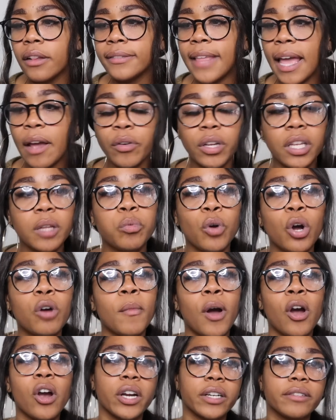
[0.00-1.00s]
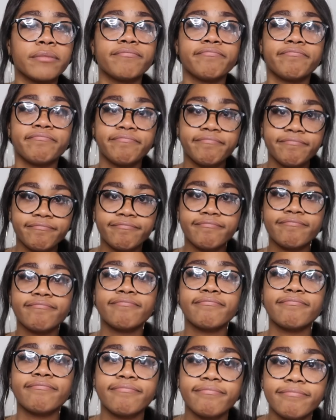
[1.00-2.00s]
broke my heart
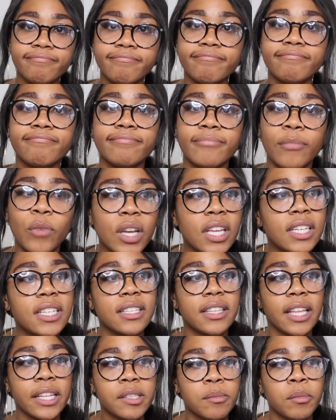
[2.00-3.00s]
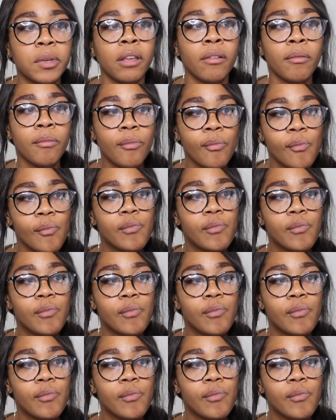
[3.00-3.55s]
when he did that to me.